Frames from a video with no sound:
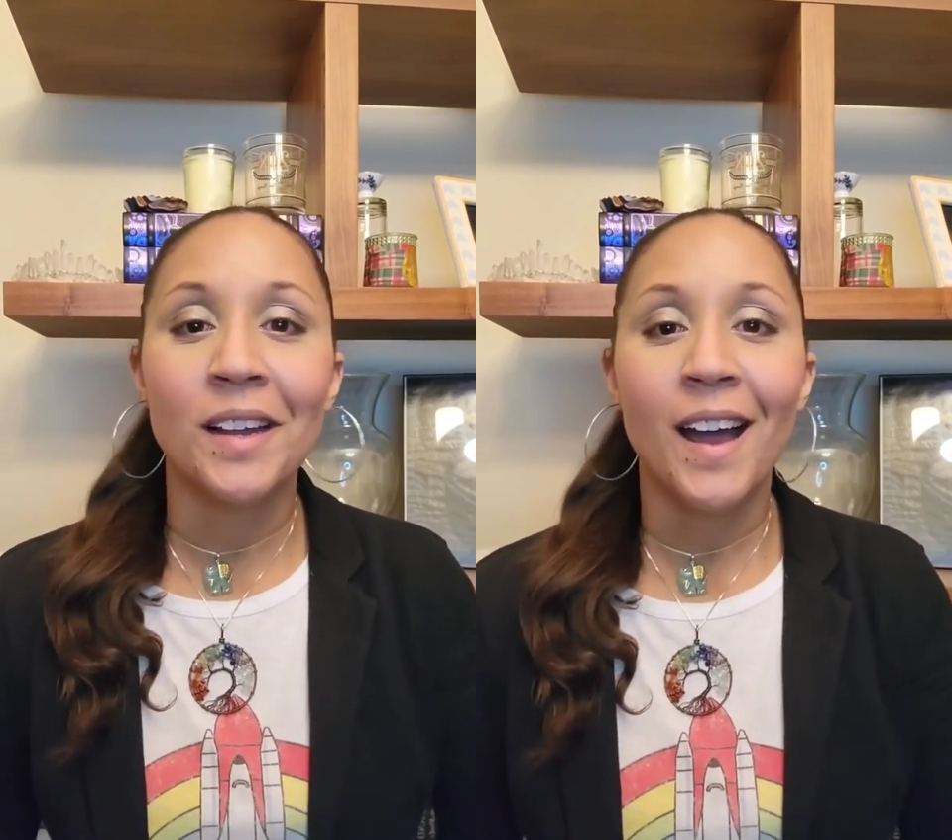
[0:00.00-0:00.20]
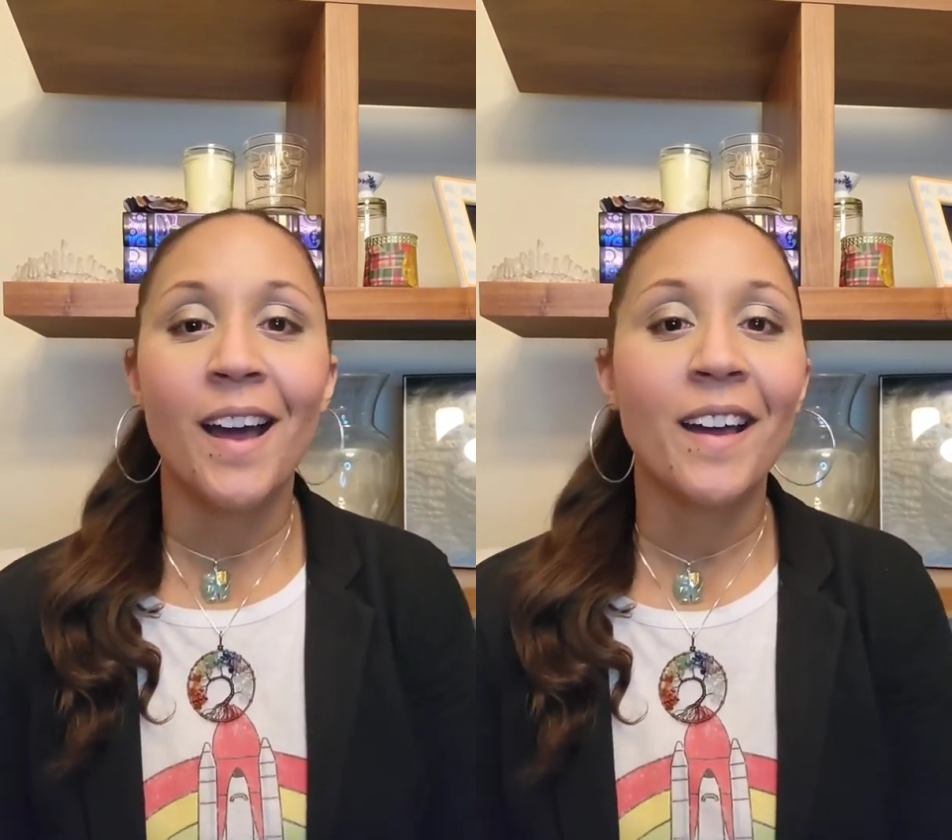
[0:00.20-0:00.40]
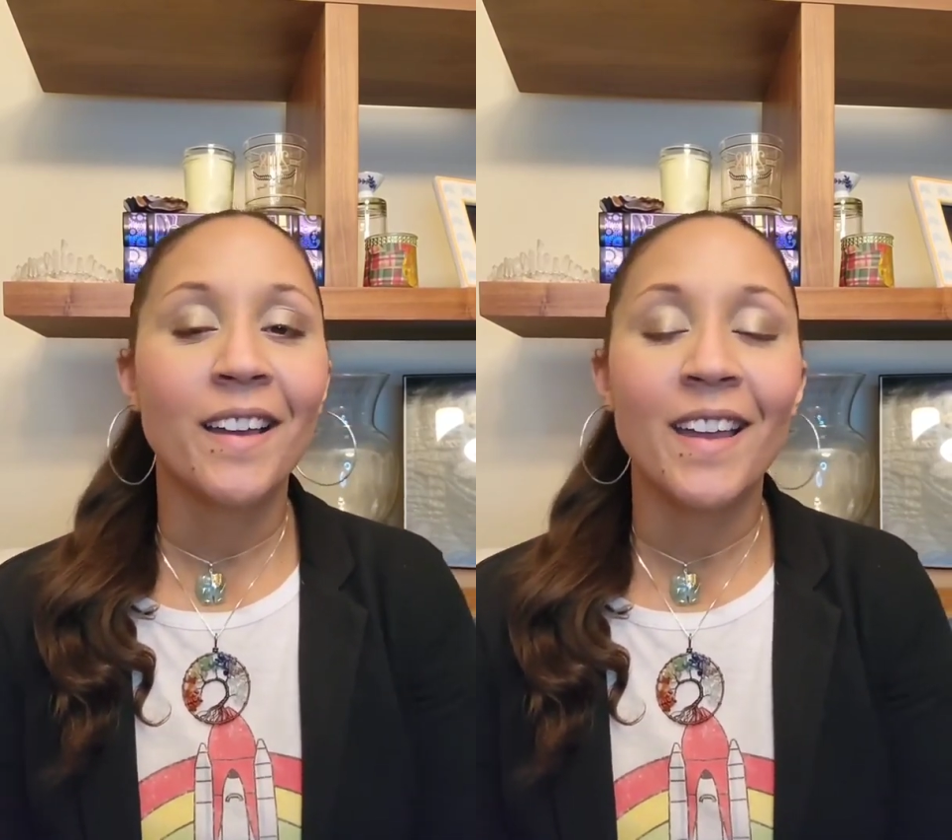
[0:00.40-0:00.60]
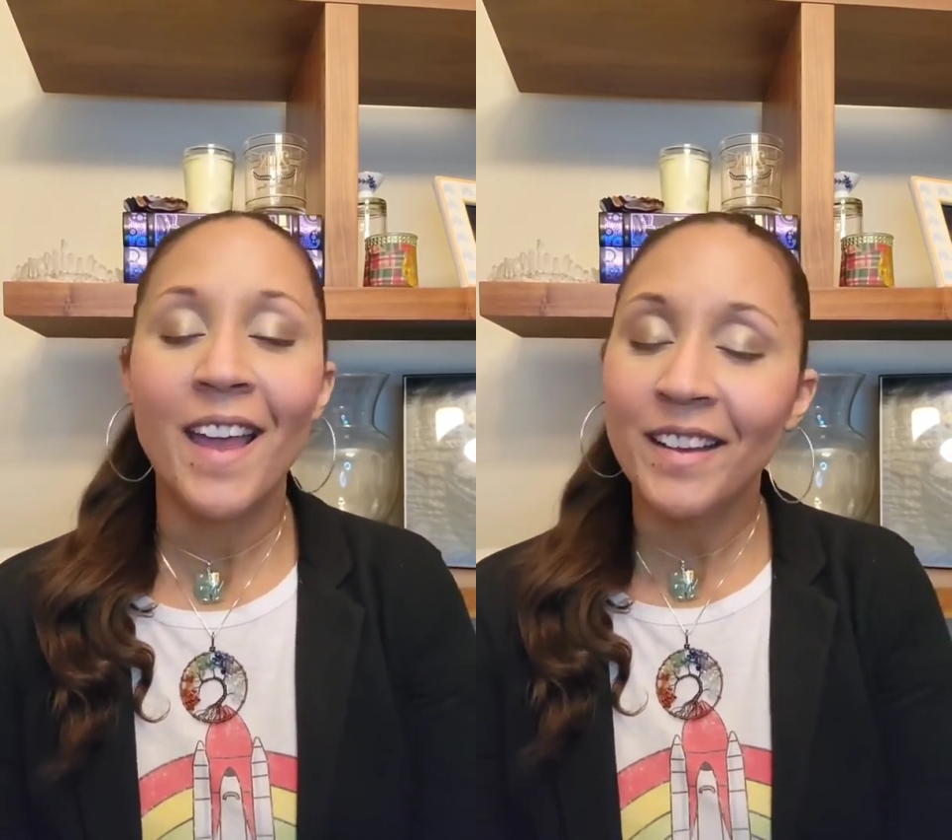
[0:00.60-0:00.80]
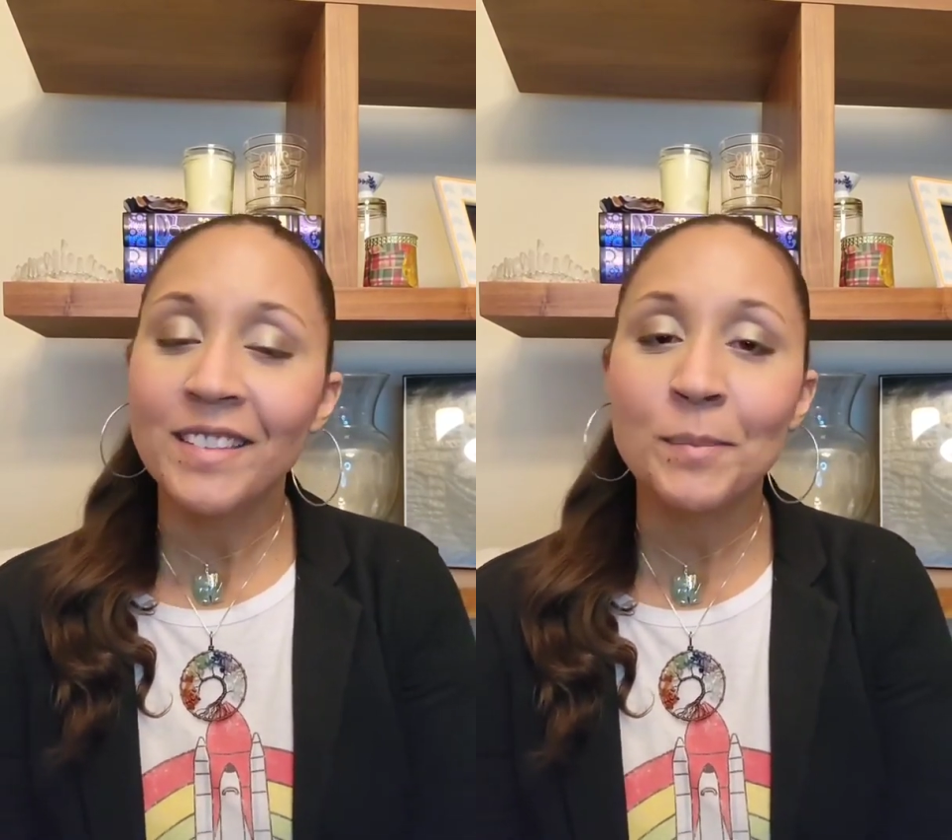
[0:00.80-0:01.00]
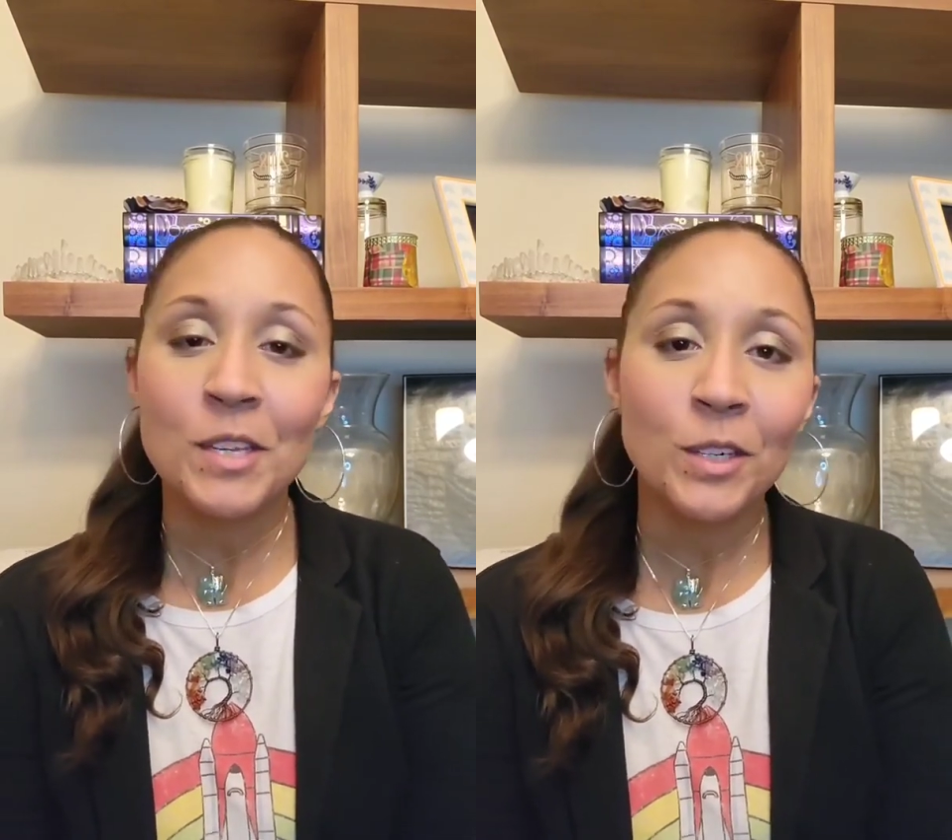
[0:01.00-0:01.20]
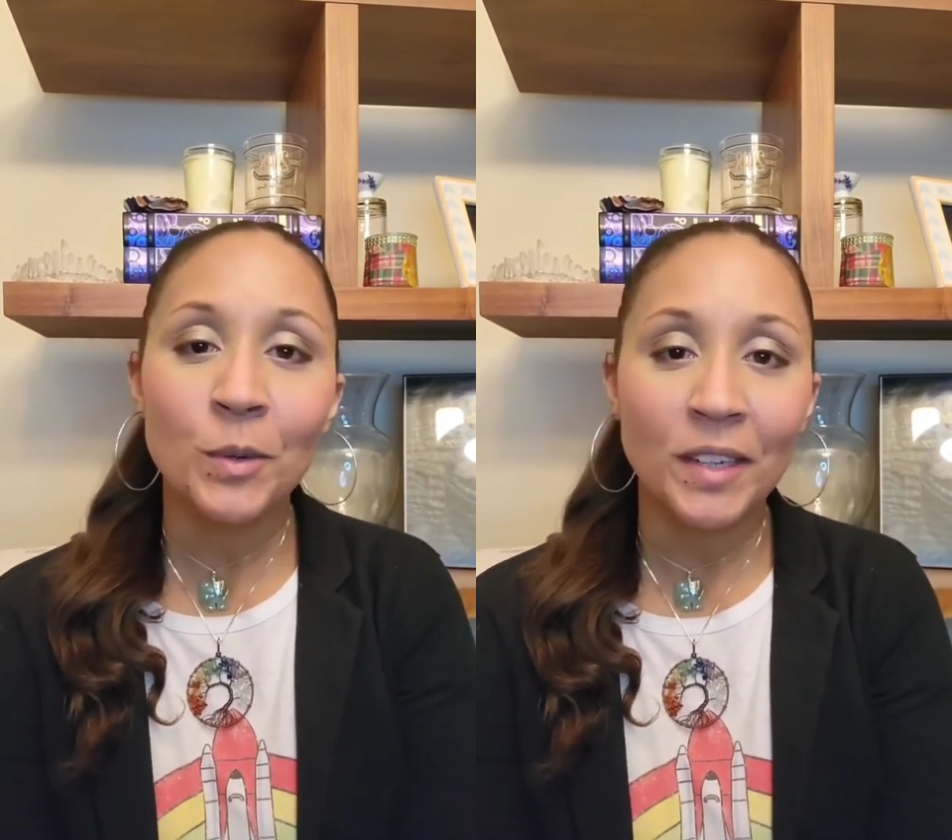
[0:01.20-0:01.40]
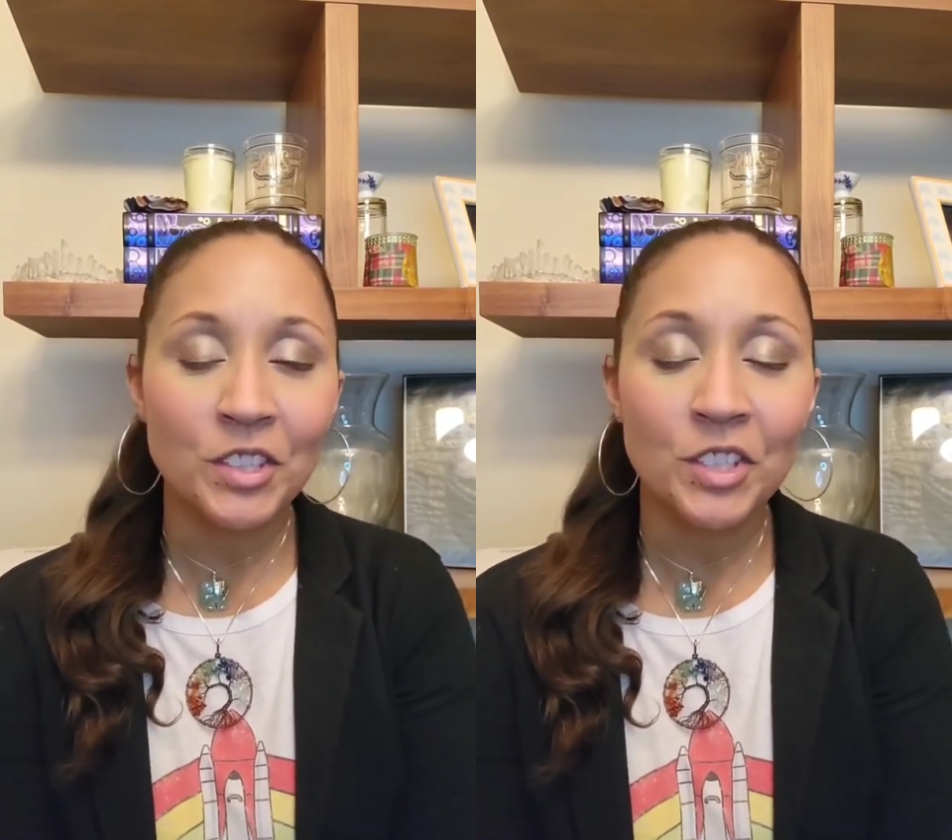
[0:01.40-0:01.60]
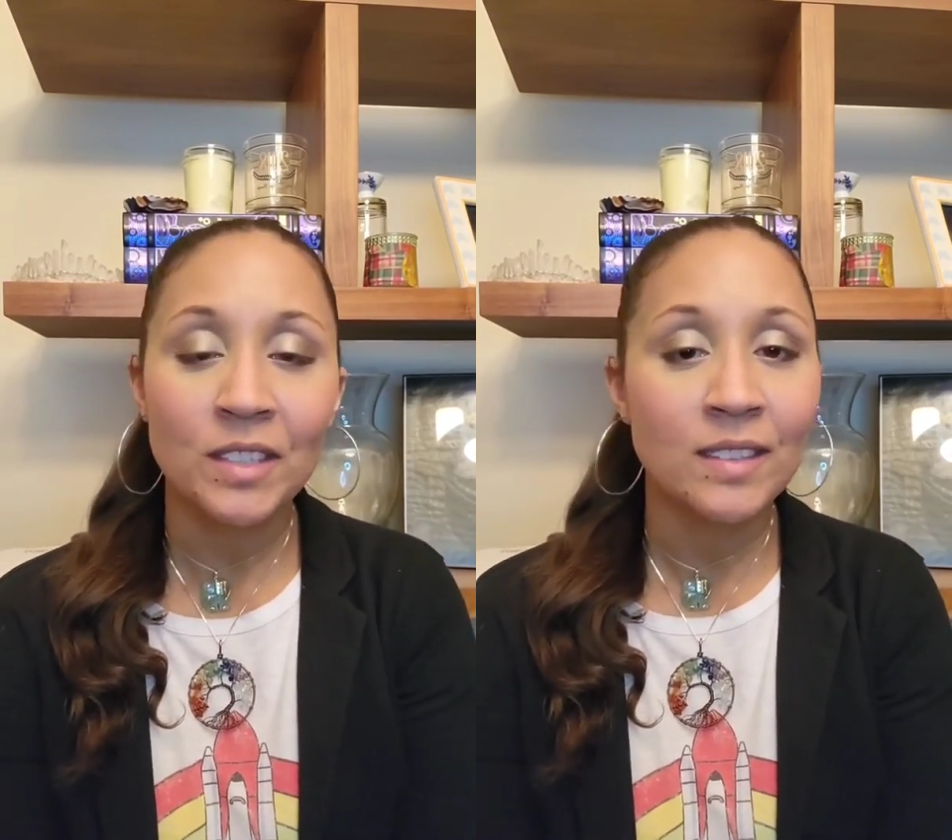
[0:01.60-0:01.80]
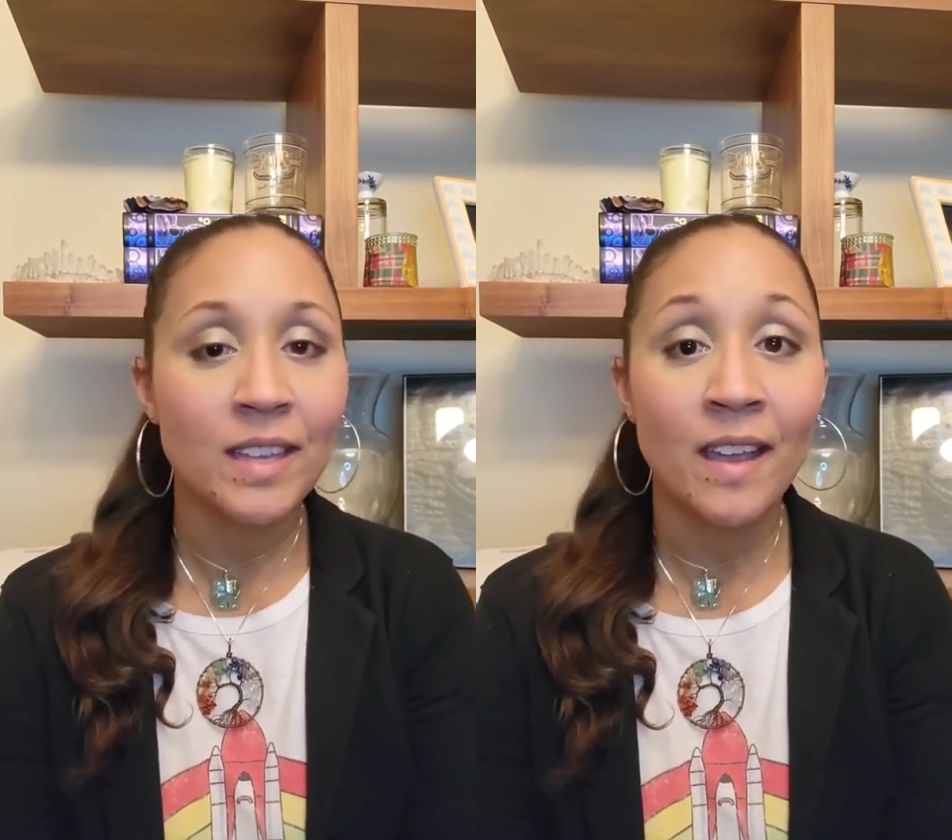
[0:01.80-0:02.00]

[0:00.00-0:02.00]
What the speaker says: Ask me your questions